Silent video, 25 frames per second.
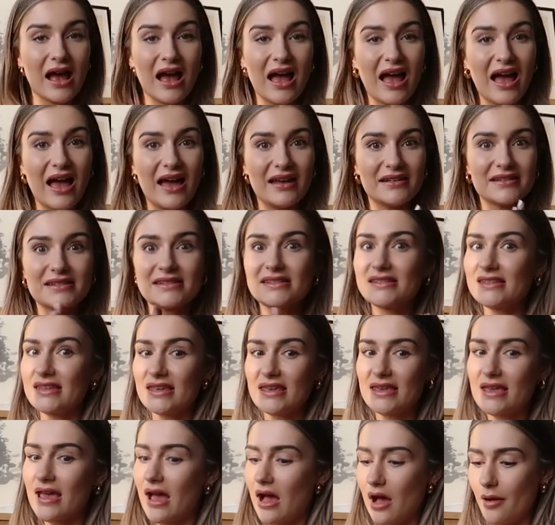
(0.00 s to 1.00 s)
and
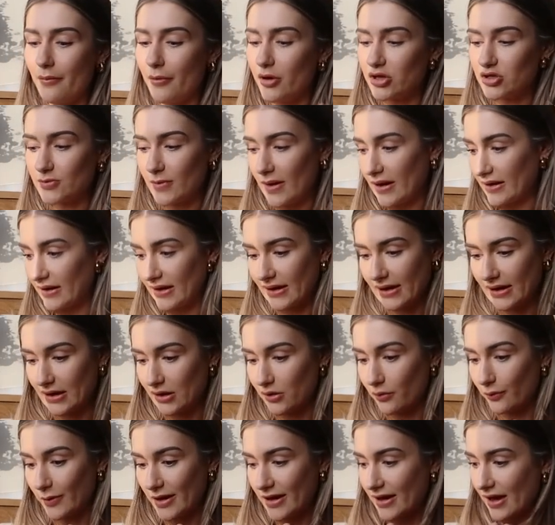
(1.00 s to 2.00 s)
see how much
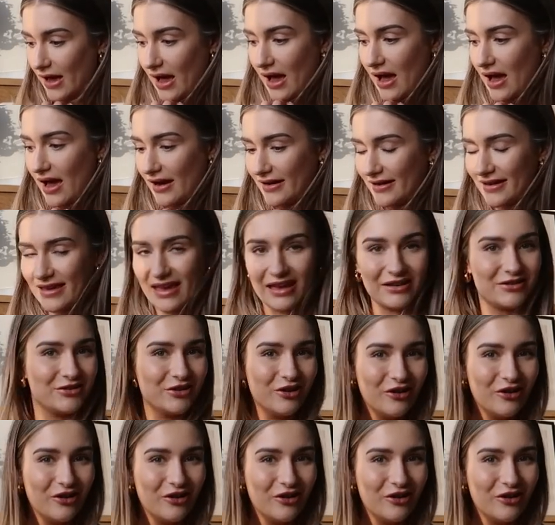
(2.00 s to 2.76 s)
packing we can get